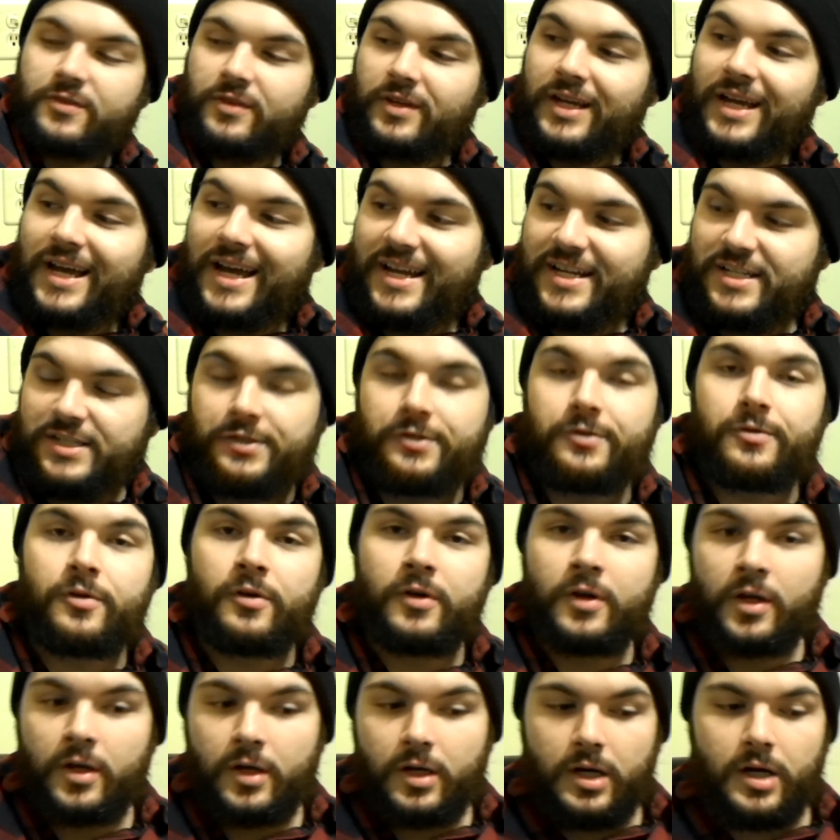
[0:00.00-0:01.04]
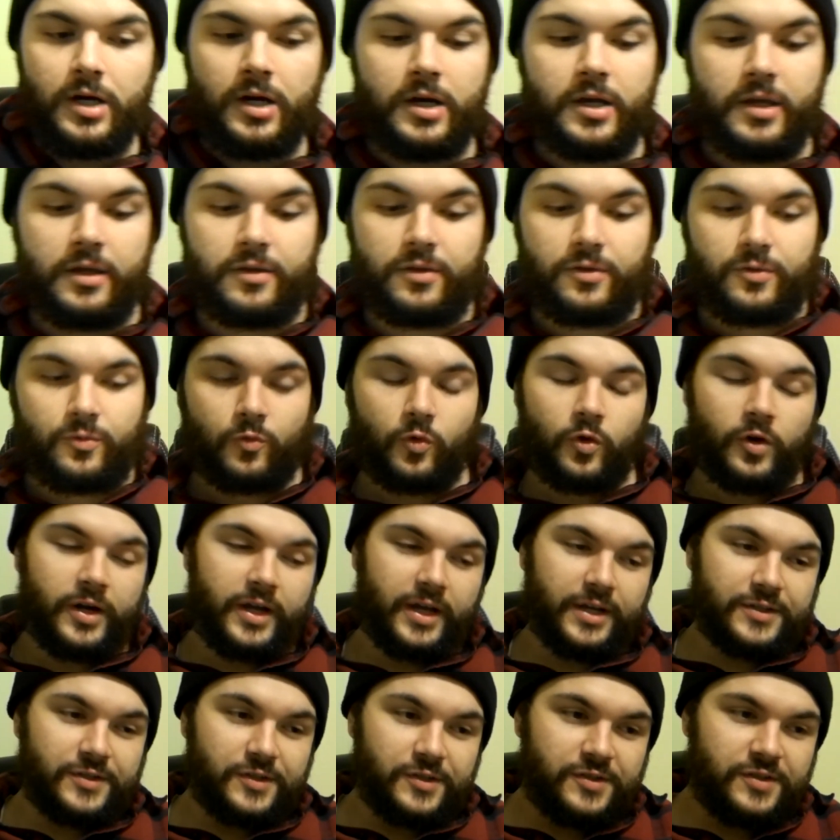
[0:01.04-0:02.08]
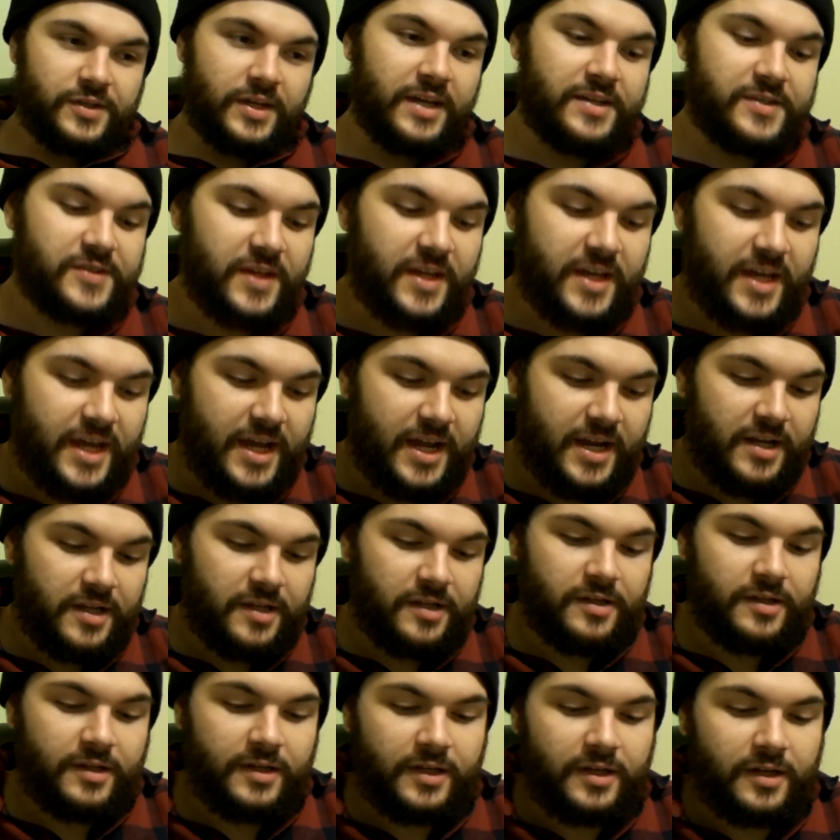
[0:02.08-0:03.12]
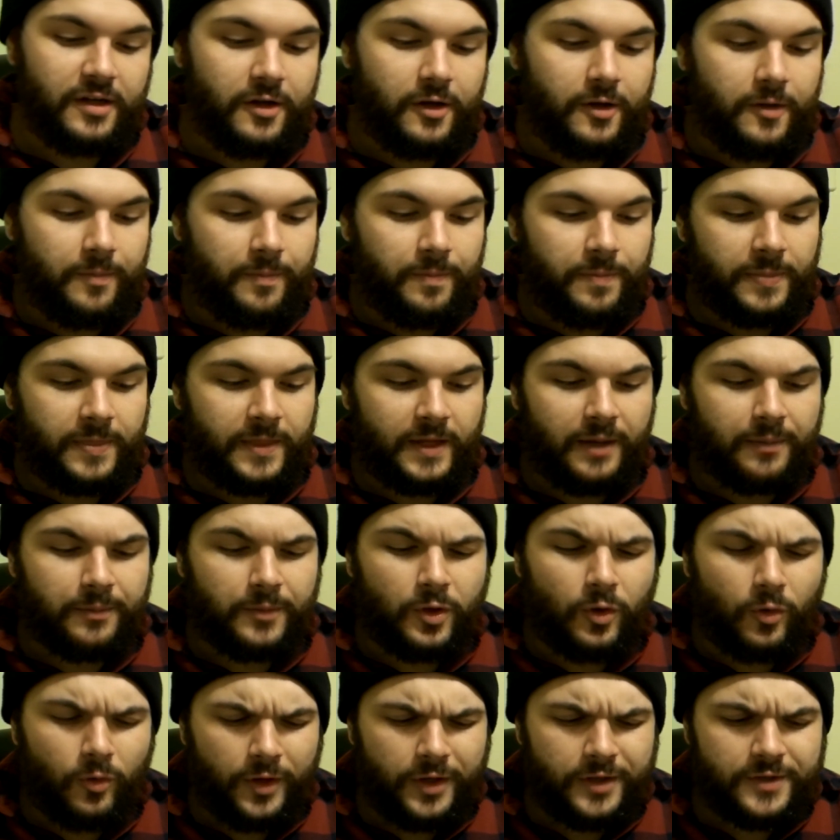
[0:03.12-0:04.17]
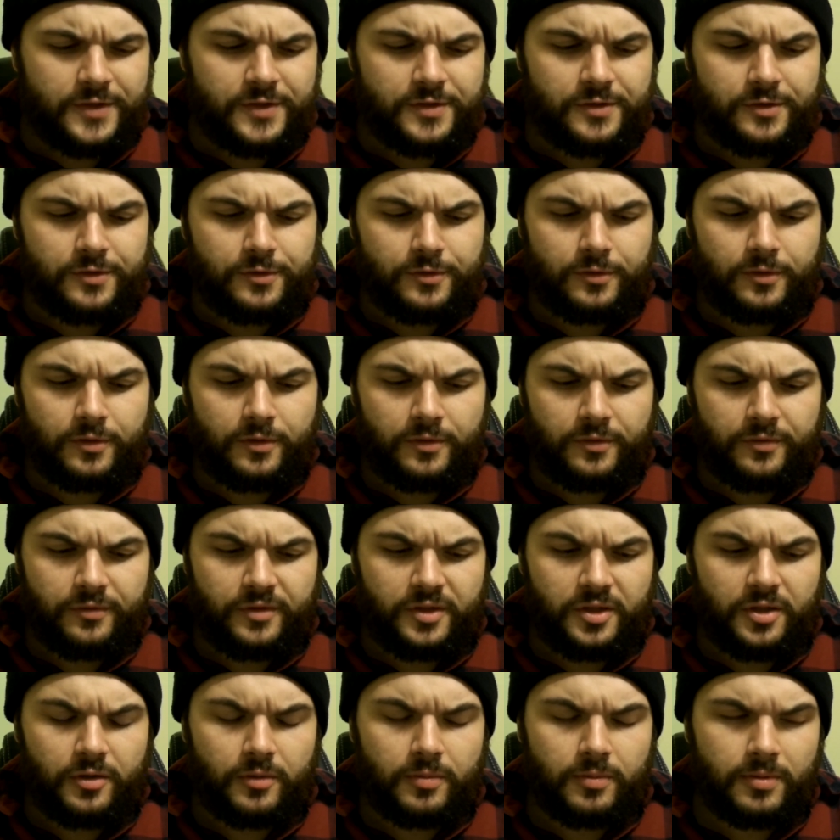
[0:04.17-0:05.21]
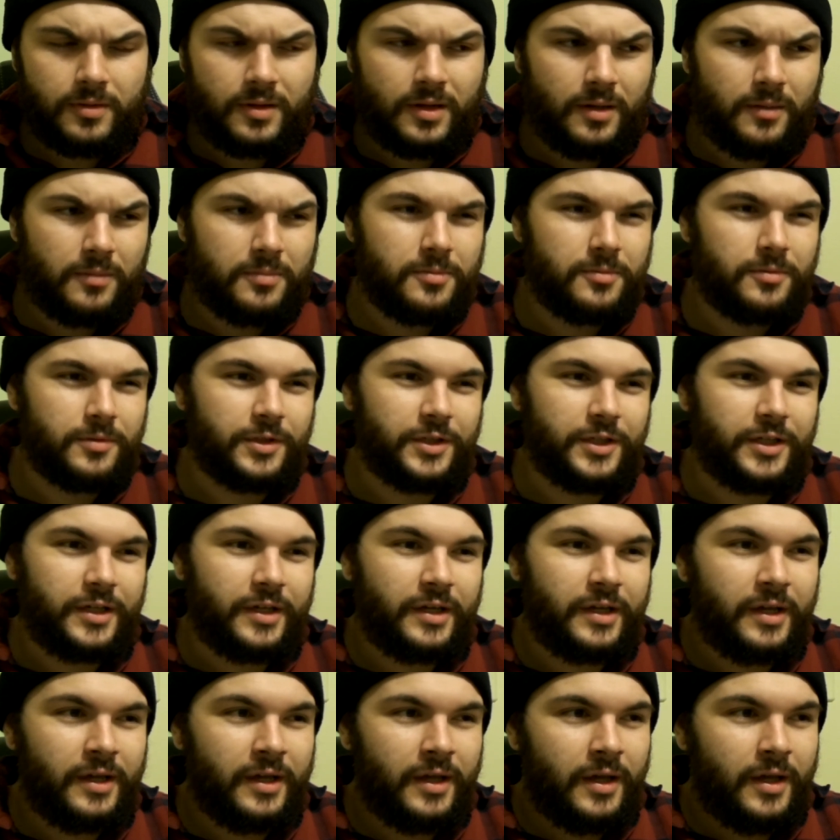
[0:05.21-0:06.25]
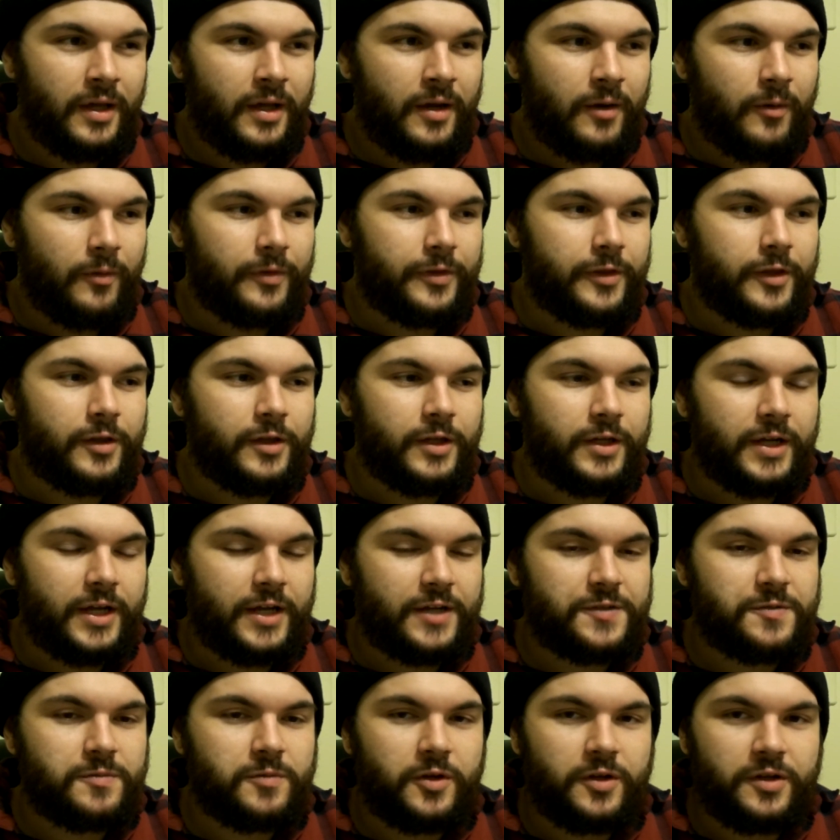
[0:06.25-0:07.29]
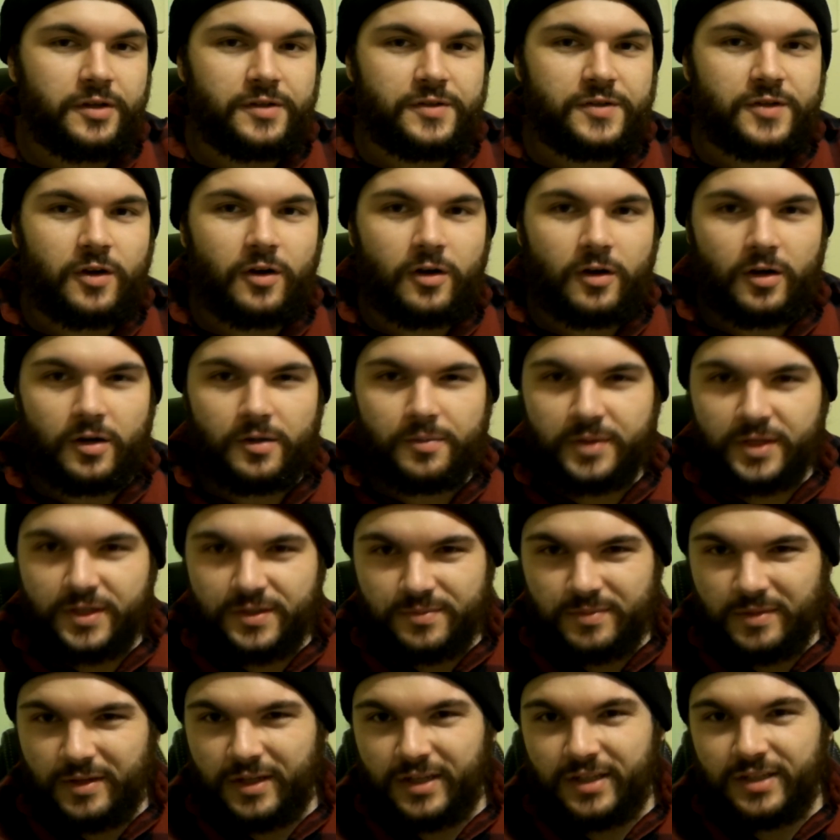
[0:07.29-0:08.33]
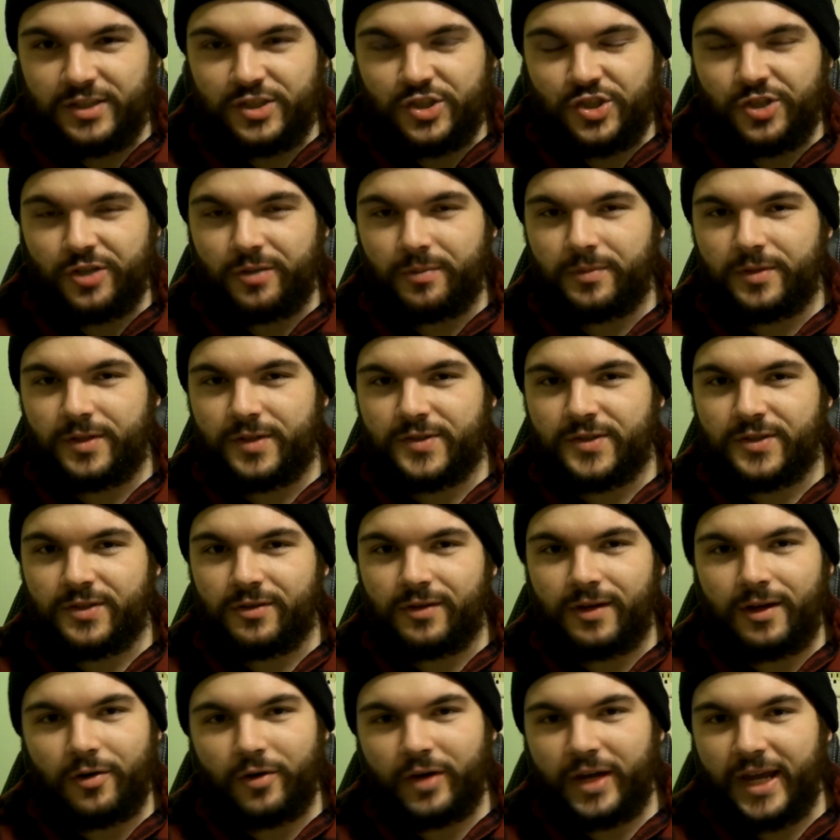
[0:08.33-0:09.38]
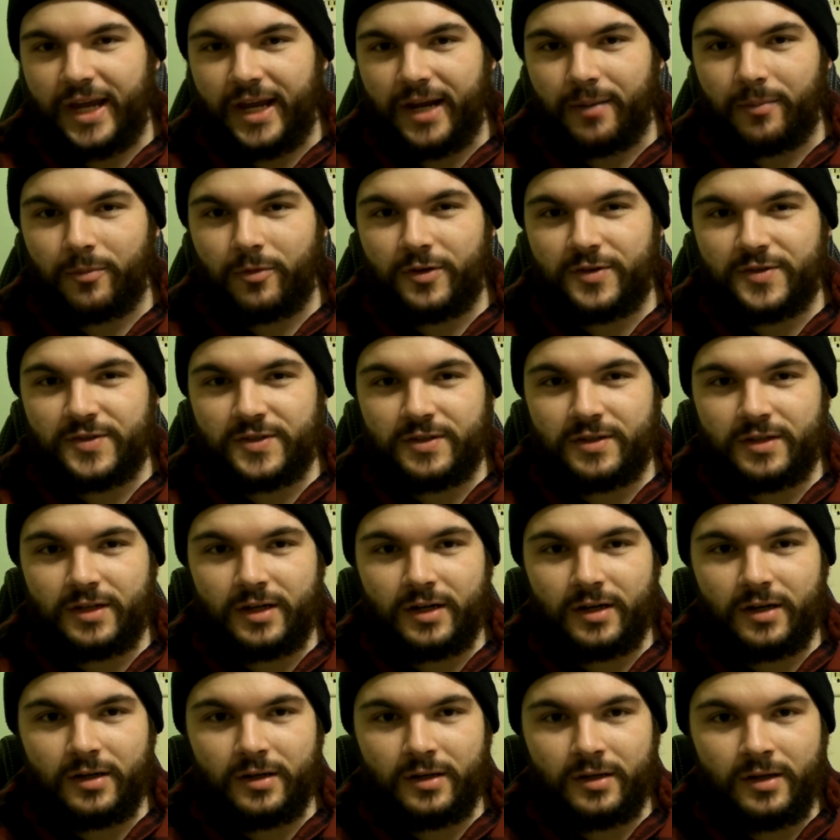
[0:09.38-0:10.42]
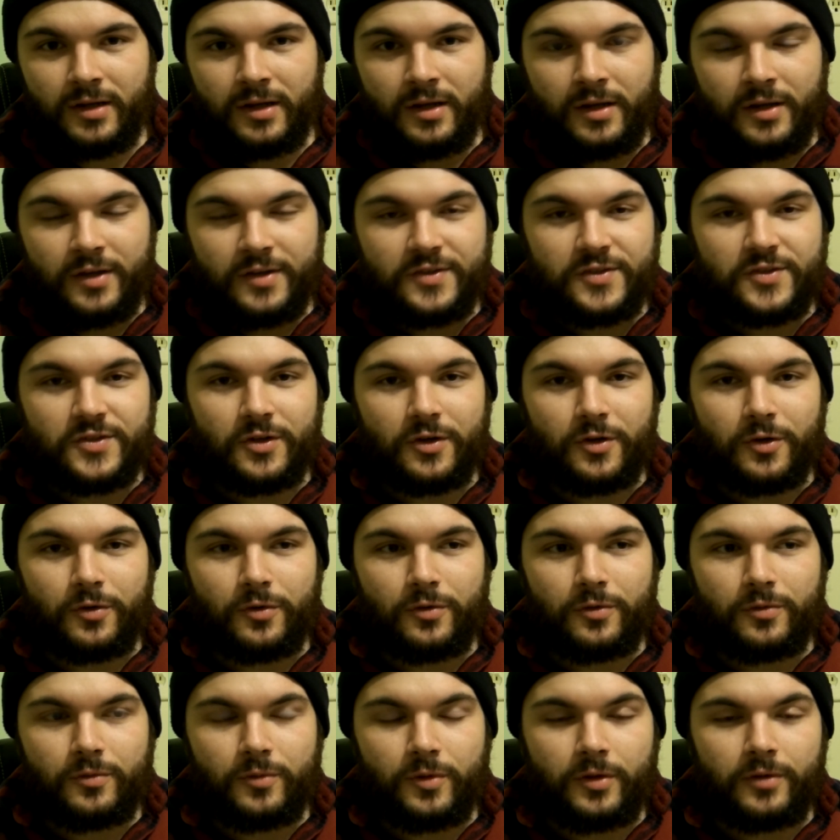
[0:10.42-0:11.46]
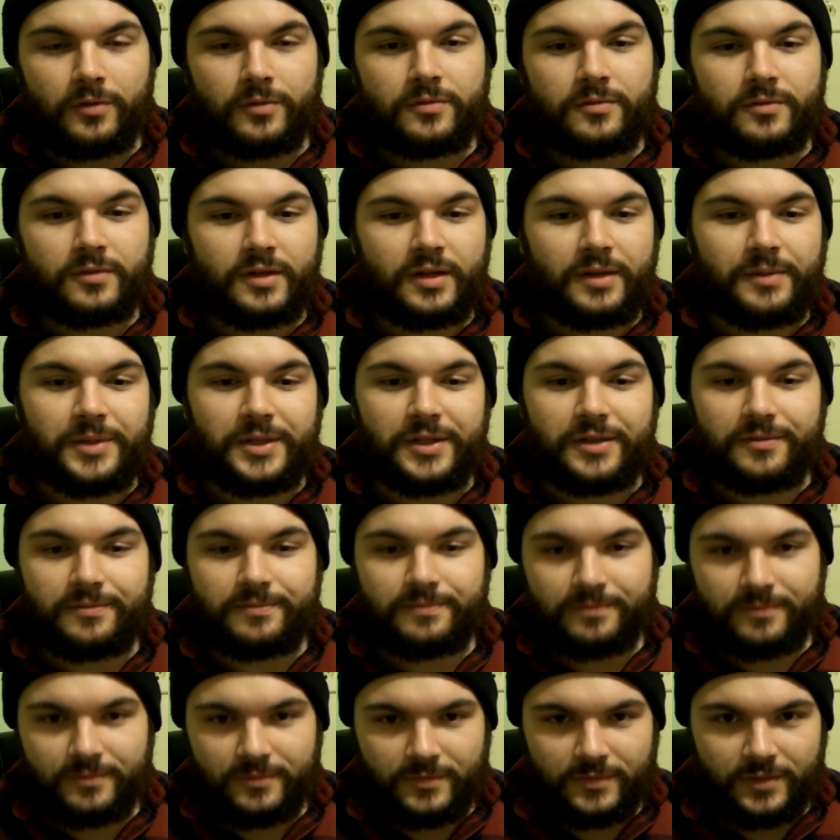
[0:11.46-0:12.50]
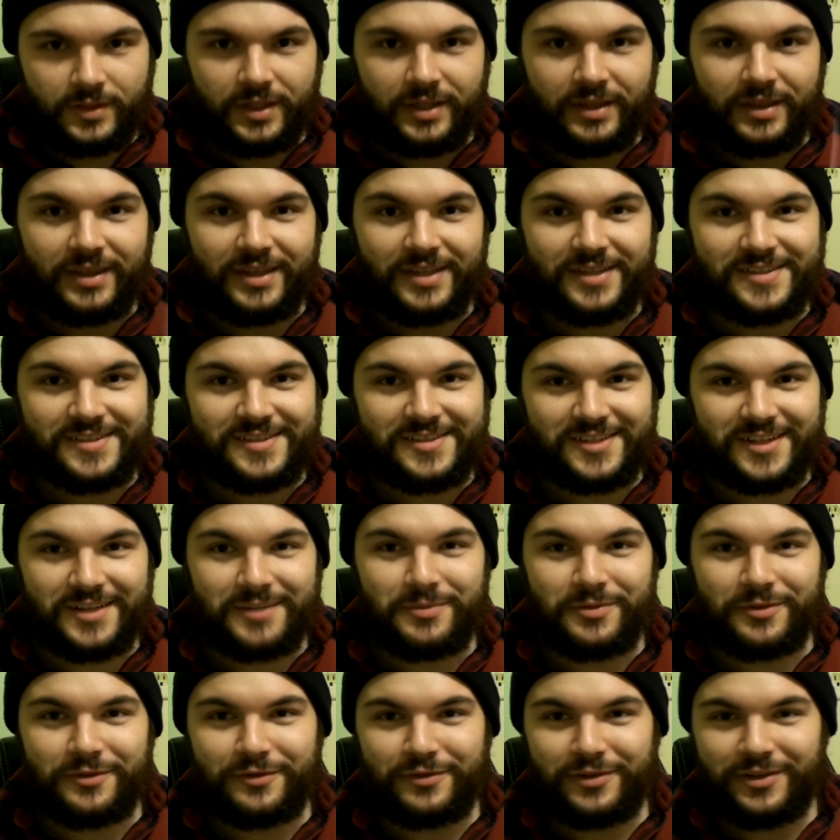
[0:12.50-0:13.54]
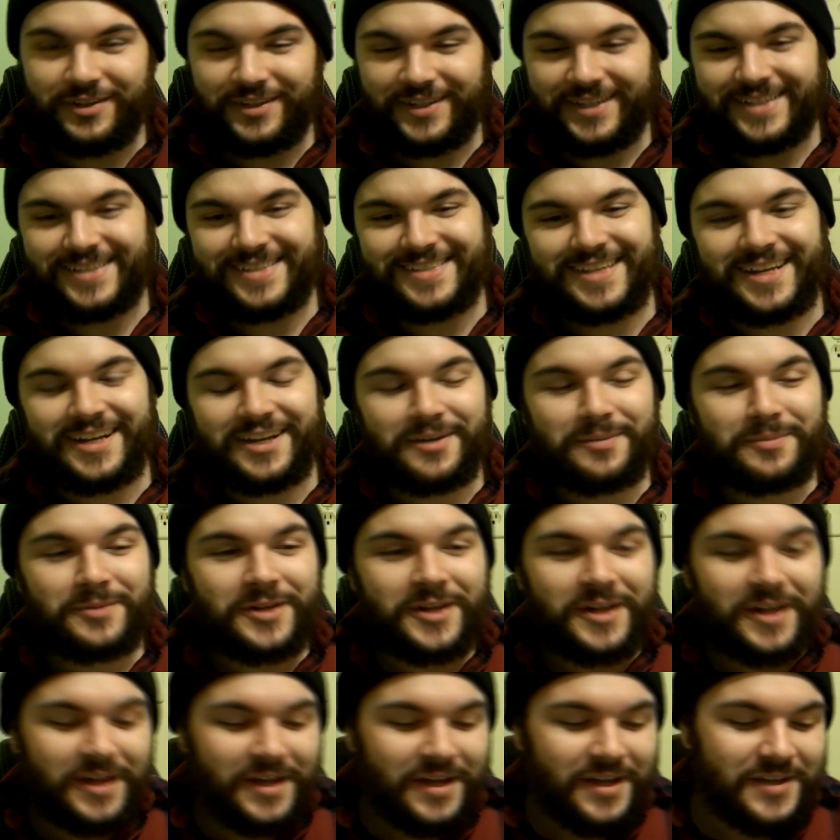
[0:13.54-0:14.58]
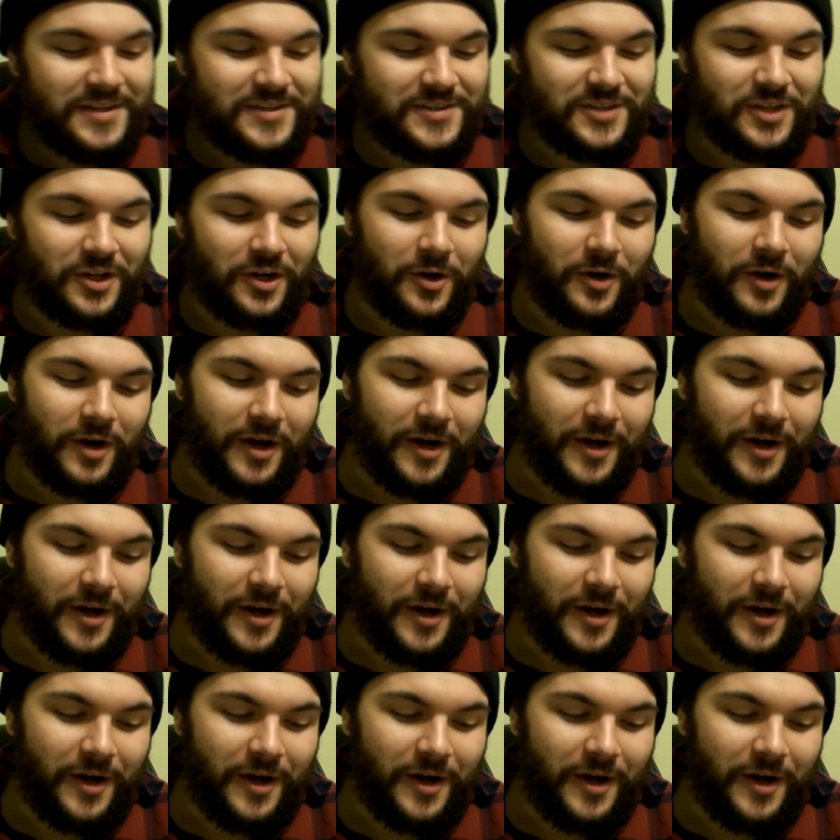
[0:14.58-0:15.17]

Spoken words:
like I do, the one exercise I added, and I'm going to do a video probably within the next month. It's hard because my gym doesn't allow cameras in there. So, well, I mean, like this type of like setup. So